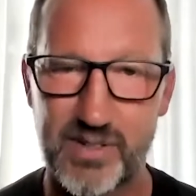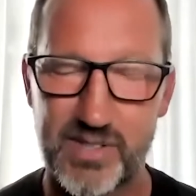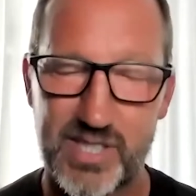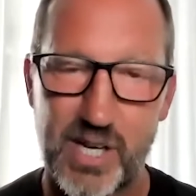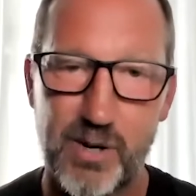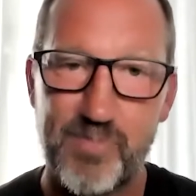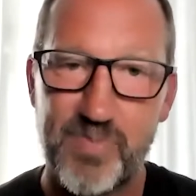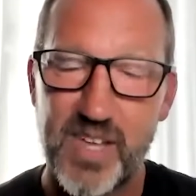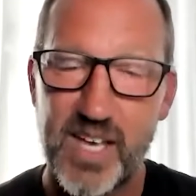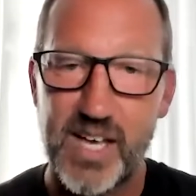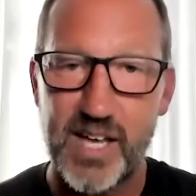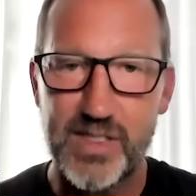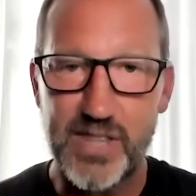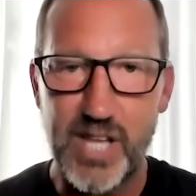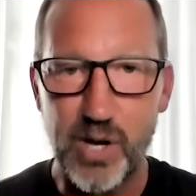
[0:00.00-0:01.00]
So
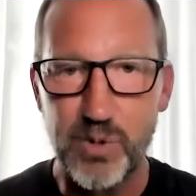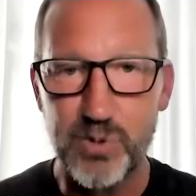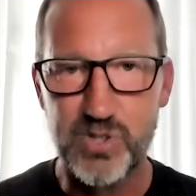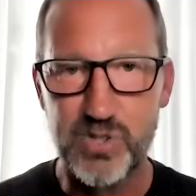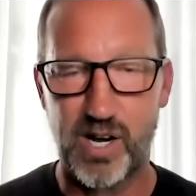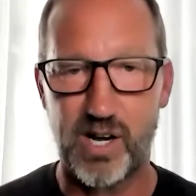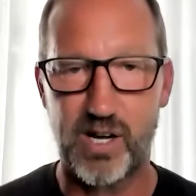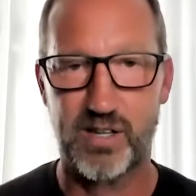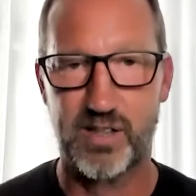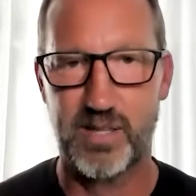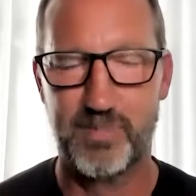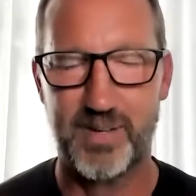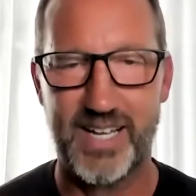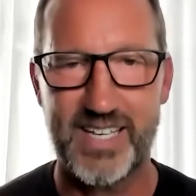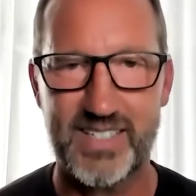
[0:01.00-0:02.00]
those are all of
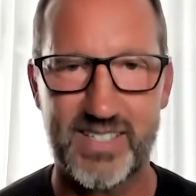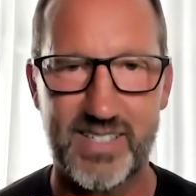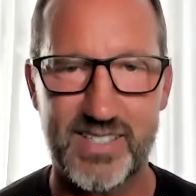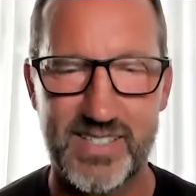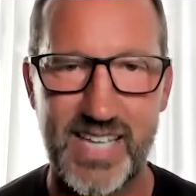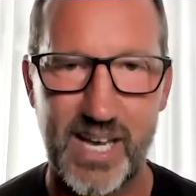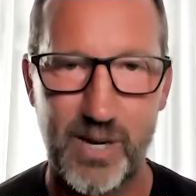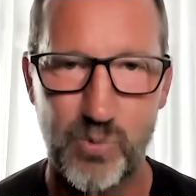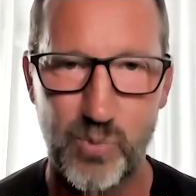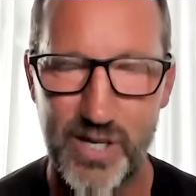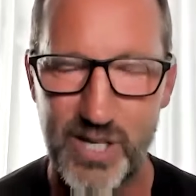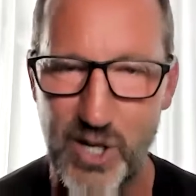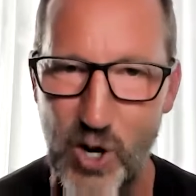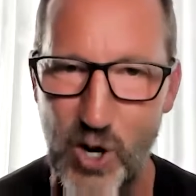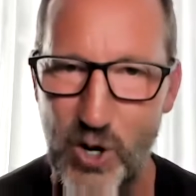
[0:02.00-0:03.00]
the places that
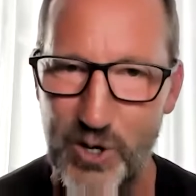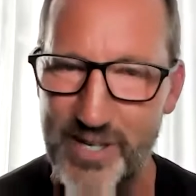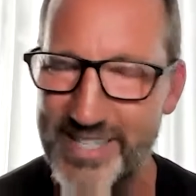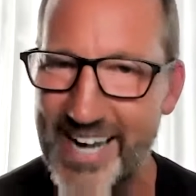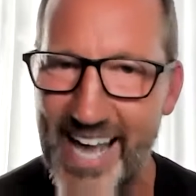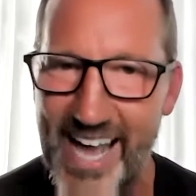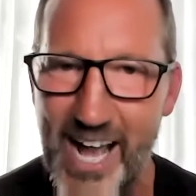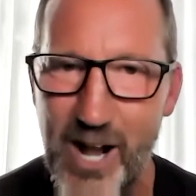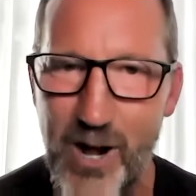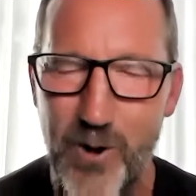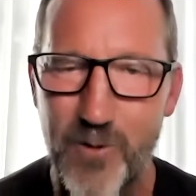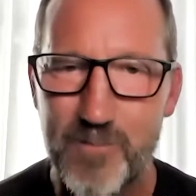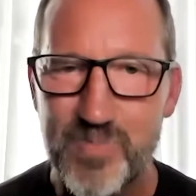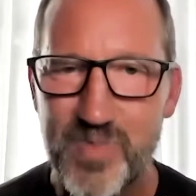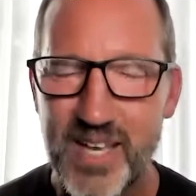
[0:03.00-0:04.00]
we are now.